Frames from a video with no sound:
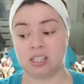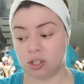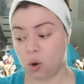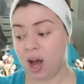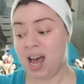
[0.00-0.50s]

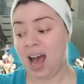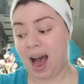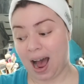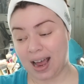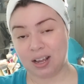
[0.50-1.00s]
So
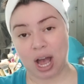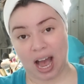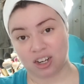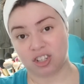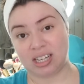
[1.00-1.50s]
I
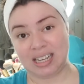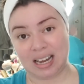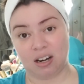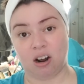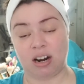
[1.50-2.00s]
actually
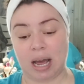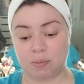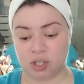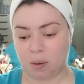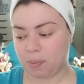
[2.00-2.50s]
get it on
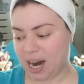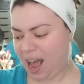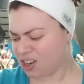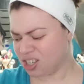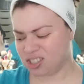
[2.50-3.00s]
Amazon, but I
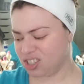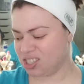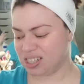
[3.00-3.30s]
actually just